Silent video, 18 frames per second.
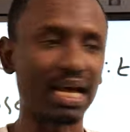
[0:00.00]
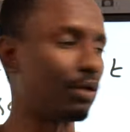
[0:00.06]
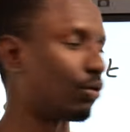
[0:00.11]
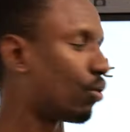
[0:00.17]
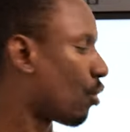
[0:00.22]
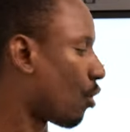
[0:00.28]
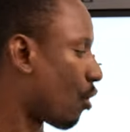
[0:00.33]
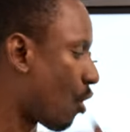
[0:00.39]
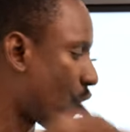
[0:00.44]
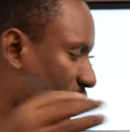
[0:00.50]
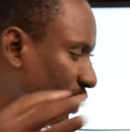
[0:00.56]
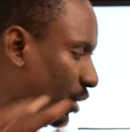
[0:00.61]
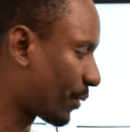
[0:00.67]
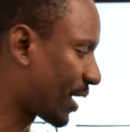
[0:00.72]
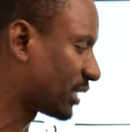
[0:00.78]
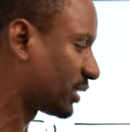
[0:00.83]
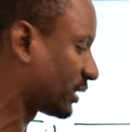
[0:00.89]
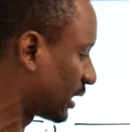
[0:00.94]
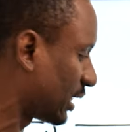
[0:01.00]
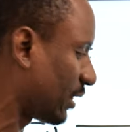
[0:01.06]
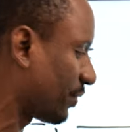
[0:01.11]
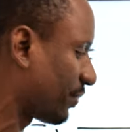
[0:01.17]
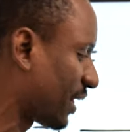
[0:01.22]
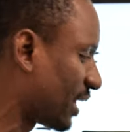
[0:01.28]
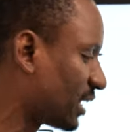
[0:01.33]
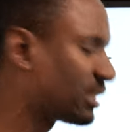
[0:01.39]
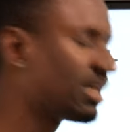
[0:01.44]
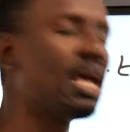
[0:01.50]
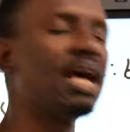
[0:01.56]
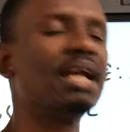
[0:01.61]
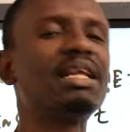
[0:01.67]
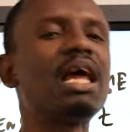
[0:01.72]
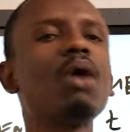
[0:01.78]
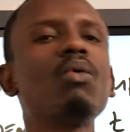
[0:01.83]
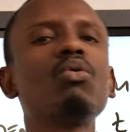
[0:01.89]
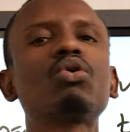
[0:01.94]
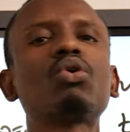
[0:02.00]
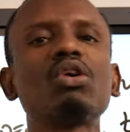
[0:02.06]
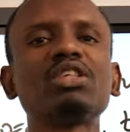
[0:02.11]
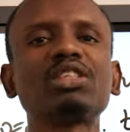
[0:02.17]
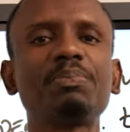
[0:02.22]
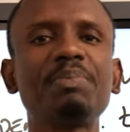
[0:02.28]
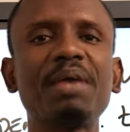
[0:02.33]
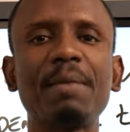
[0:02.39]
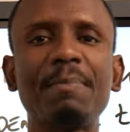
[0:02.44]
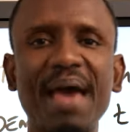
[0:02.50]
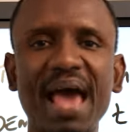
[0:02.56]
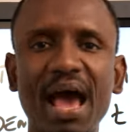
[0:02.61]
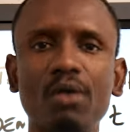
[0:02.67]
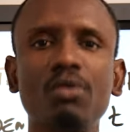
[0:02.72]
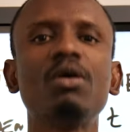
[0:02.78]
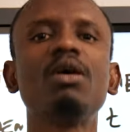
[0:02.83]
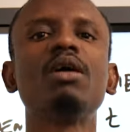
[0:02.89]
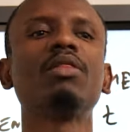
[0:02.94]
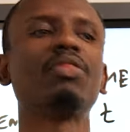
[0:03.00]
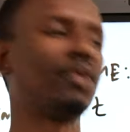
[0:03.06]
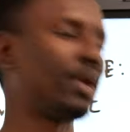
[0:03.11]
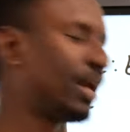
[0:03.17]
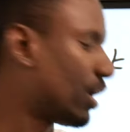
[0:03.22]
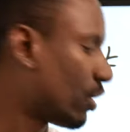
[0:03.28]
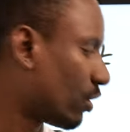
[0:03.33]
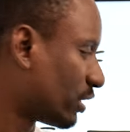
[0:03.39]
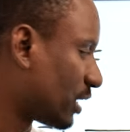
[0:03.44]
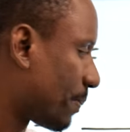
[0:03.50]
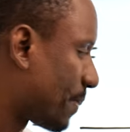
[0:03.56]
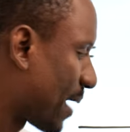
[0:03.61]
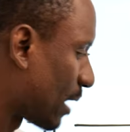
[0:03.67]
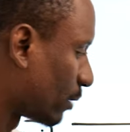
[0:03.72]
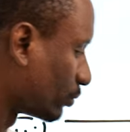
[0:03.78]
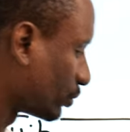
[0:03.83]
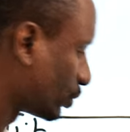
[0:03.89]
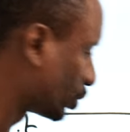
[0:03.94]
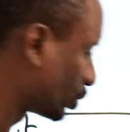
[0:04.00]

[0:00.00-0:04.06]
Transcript: and all the rest of the things, that would cost me about £300.